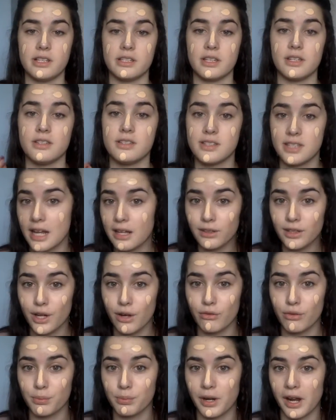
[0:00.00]
is
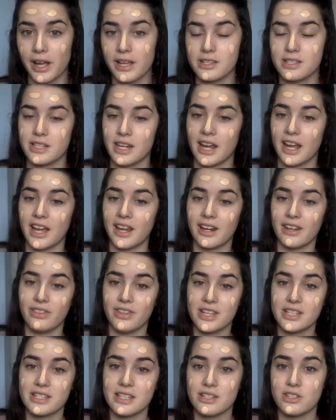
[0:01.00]
insanely overpriced, and
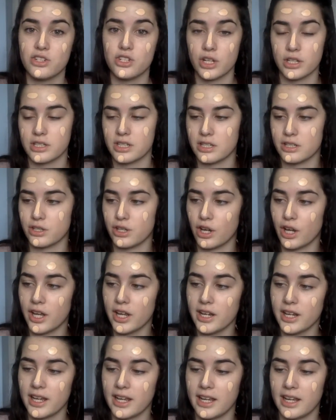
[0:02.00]
this is just as good.